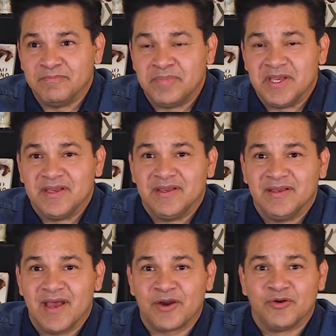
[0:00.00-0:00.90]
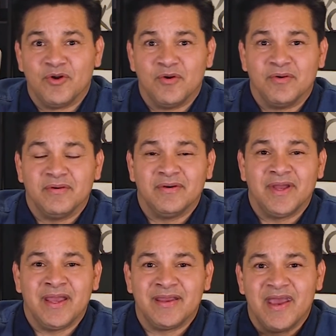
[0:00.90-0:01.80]
be, I don't know,
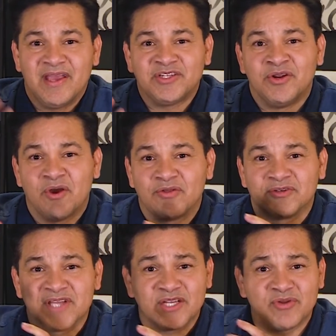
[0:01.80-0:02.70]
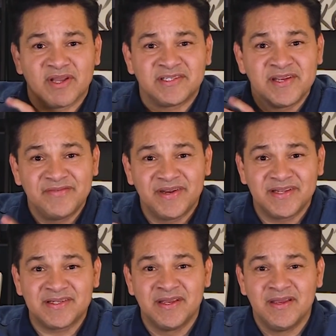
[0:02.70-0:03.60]
engaged in other sexual
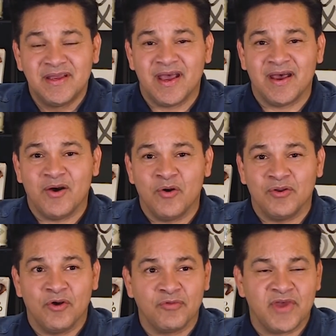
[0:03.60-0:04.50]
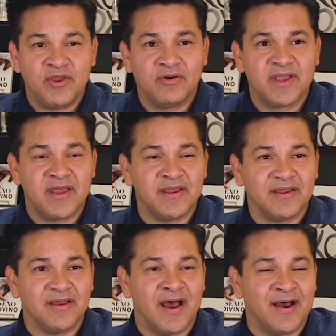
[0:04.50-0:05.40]
activities, or that you're getting